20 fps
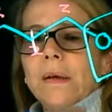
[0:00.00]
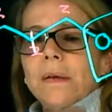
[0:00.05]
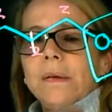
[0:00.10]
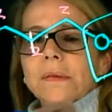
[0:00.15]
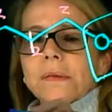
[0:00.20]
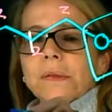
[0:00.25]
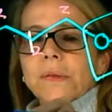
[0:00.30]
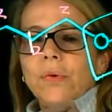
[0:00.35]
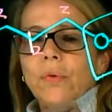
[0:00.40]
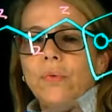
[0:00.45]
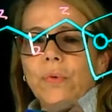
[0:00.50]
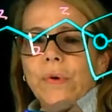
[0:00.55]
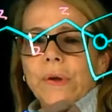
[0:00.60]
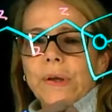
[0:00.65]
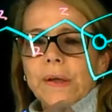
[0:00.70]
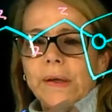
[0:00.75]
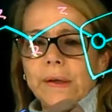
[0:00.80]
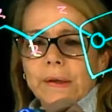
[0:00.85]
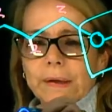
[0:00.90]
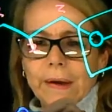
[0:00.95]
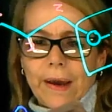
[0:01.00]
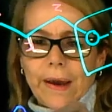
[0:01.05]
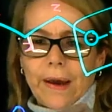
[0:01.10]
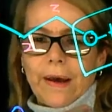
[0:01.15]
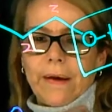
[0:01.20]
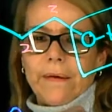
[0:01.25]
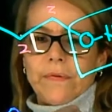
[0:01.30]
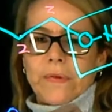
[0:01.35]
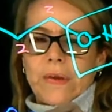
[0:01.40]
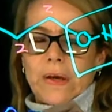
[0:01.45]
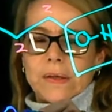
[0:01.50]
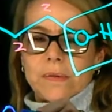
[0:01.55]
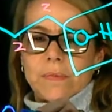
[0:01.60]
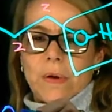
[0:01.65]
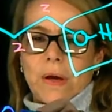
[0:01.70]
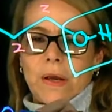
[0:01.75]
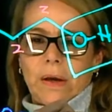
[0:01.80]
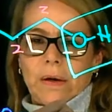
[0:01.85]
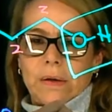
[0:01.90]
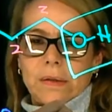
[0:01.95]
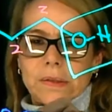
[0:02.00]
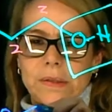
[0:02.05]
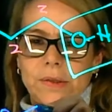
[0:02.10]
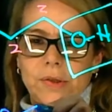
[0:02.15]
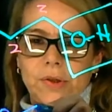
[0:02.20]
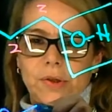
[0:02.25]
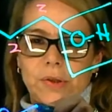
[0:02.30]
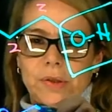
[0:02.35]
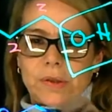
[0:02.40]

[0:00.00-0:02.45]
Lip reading: So we can have, that's my oxygen